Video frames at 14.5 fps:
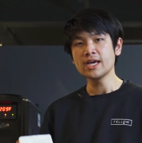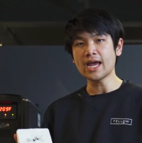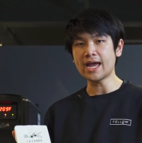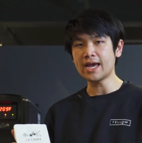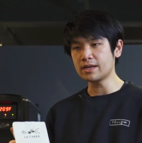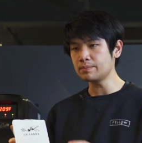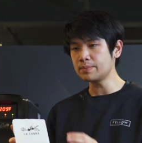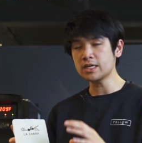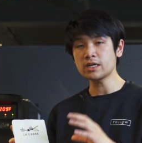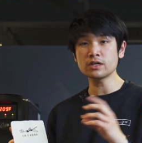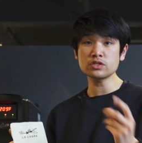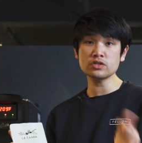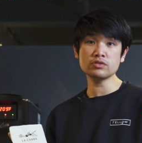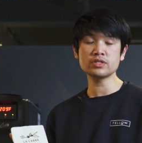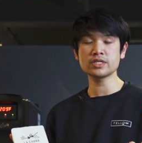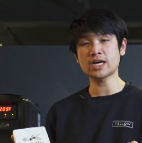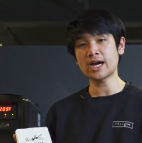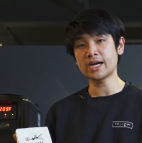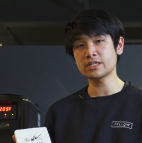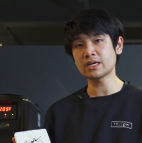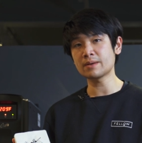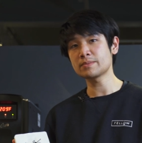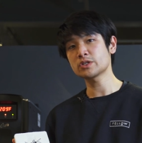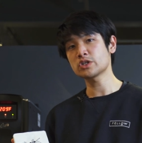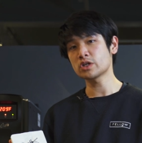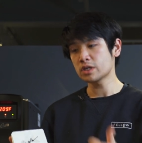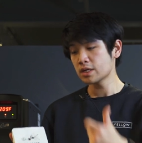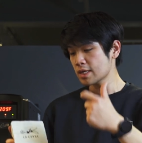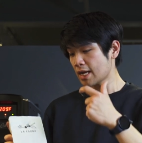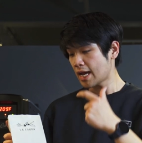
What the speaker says: And because you're using a higher temperature